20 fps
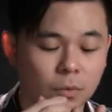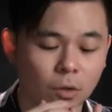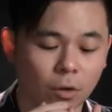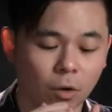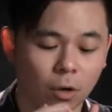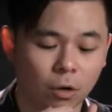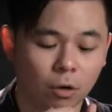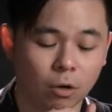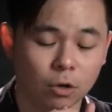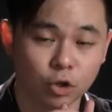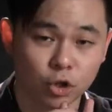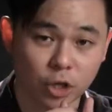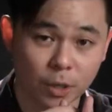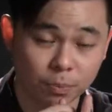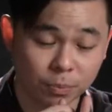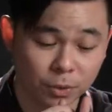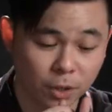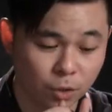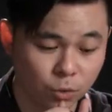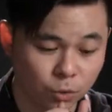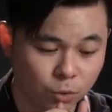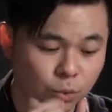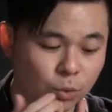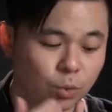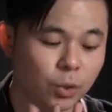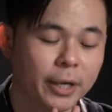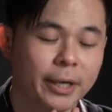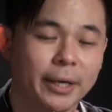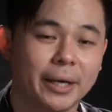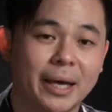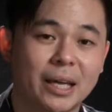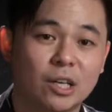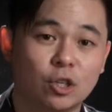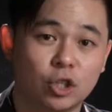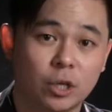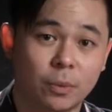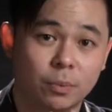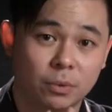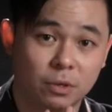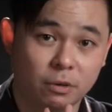or chapter 2 and
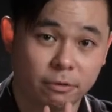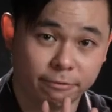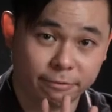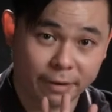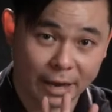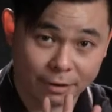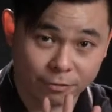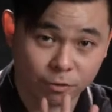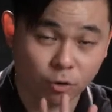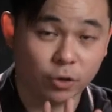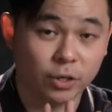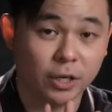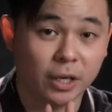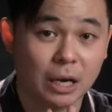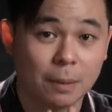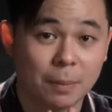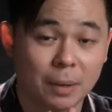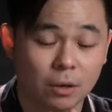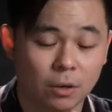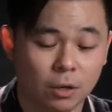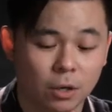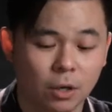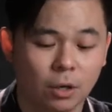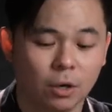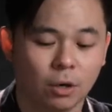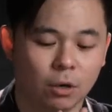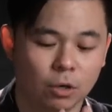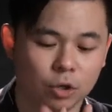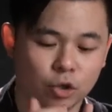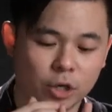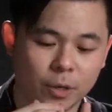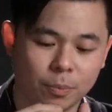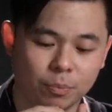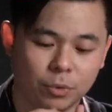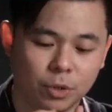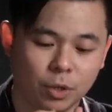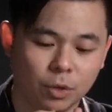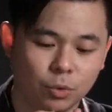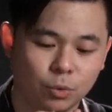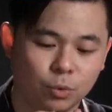chapter 5 only come out, or
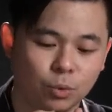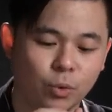chapter 2